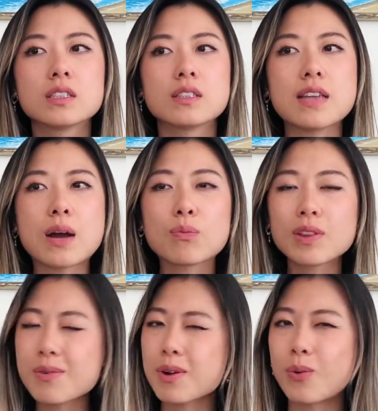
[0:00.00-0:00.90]
that
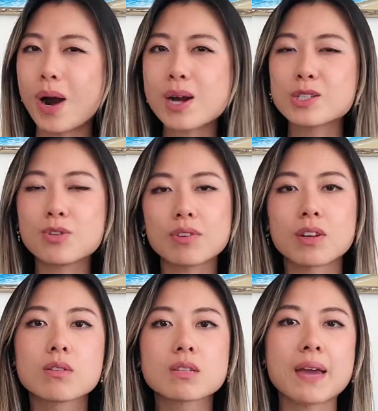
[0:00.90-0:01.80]
really requires you to
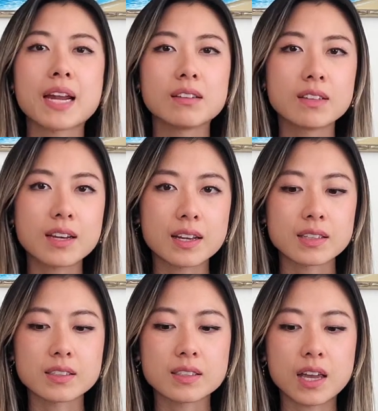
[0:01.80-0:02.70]
know some
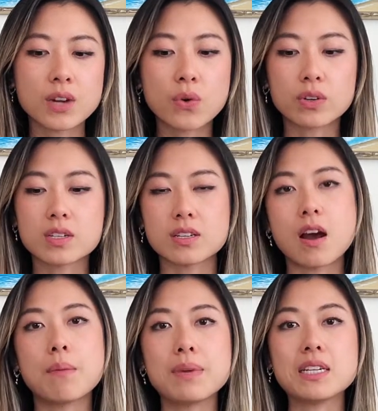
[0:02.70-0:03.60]
analytics in order to
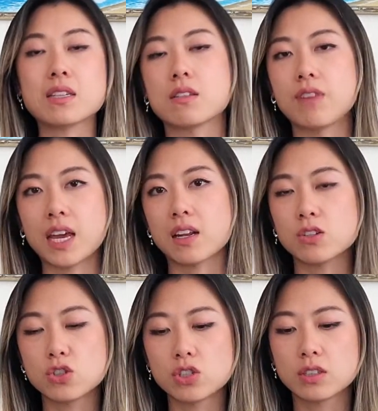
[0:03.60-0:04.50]
not be disadvantaged.